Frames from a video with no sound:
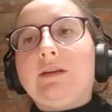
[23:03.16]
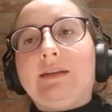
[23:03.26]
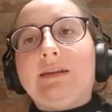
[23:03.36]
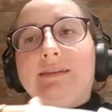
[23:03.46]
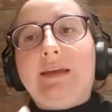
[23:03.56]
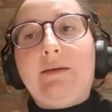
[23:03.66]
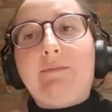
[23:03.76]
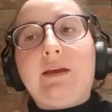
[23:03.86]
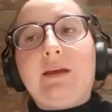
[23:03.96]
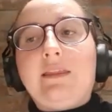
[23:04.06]
attempt,
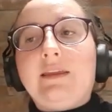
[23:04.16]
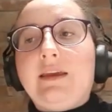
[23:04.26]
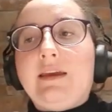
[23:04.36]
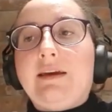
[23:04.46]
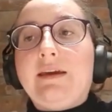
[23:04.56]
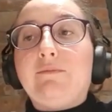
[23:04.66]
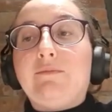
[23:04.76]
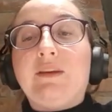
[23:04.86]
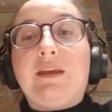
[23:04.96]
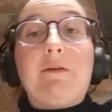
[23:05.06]
I think, at him to
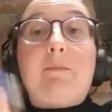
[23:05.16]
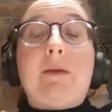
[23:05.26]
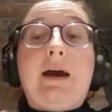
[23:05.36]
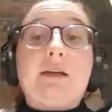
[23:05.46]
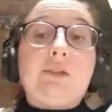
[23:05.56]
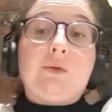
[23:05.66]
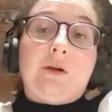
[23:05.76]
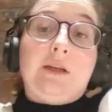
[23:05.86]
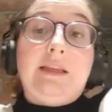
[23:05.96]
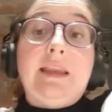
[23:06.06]
give it back to her, and
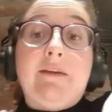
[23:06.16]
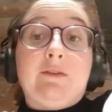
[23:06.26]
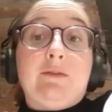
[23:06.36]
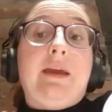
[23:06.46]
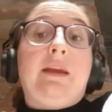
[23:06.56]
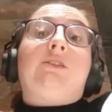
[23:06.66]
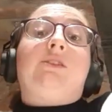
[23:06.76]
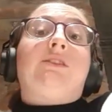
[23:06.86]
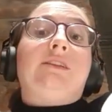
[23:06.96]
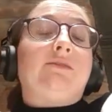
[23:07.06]
he never manages
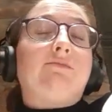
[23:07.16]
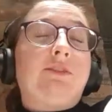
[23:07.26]
it so